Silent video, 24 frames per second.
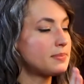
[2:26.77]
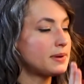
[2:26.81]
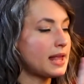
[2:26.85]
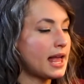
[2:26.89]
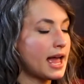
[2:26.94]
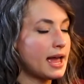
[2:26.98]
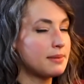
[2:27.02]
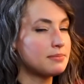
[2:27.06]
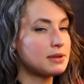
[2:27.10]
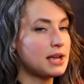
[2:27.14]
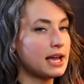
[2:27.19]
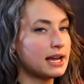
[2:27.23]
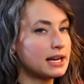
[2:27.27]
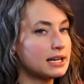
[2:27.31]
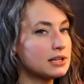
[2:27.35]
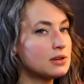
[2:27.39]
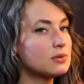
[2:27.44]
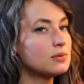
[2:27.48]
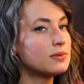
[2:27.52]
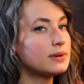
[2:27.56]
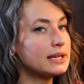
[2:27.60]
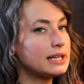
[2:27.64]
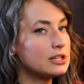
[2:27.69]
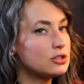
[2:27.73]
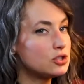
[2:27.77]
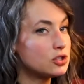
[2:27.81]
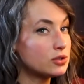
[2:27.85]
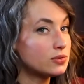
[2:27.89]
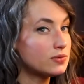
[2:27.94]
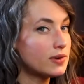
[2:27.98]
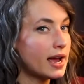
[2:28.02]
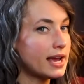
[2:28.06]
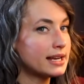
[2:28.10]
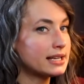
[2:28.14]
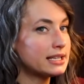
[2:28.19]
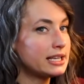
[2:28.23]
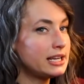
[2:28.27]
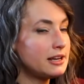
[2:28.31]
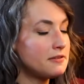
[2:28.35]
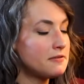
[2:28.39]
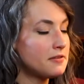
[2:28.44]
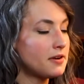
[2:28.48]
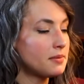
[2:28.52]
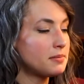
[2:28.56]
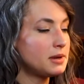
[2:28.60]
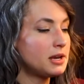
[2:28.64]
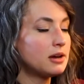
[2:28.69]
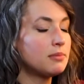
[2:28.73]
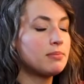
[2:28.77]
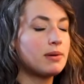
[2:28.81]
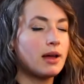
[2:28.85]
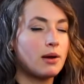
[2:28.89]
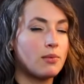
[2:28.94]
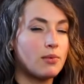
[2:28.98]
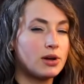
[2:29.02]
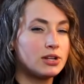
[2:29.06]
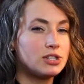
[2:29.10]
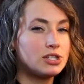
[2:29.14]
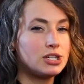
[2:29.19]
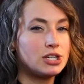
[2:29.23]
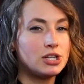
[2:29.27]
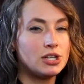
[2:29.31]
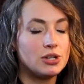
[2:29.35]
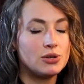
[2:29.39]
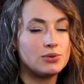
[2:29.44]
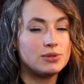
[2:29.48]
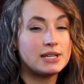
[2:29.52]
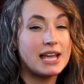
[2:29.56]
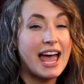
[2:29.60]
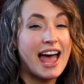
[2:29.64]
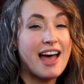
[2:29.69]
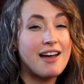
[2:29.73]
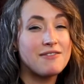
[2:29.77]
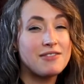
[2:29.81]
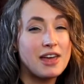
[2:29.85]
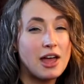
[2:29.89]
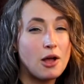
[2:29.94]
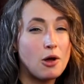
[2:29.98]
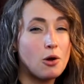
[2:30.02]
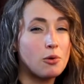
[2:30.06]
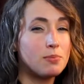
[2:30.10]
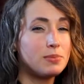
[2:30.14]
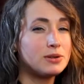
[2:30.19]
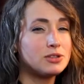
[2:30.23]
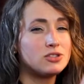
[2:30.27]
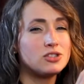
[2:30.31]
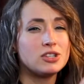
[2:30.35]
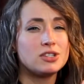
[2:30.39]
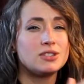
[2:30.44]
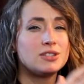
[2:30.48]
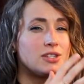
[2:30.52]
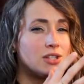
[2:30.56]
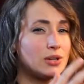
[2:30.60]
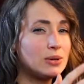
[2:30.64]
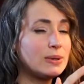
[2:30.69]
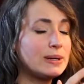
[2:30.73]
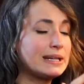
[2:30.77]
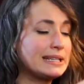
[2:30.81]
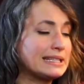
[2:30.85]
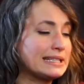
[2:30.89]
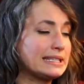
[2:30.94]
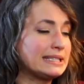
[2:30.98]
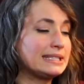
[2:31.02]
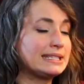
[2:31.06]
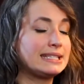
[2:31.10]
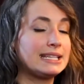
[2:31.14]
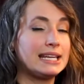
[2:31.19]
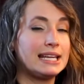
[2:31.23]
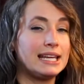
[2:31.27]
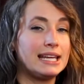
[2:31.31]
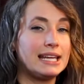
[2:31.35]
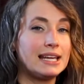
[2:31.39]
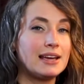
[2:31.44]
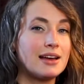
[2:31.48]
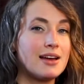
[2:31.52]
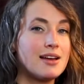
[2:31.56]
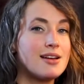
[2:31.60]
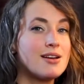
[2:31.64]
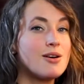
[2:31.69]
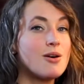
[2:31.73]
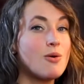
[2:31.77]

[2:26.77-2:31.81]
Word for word: but I'm not going to read directly from here, but I want you to have that open just so you can see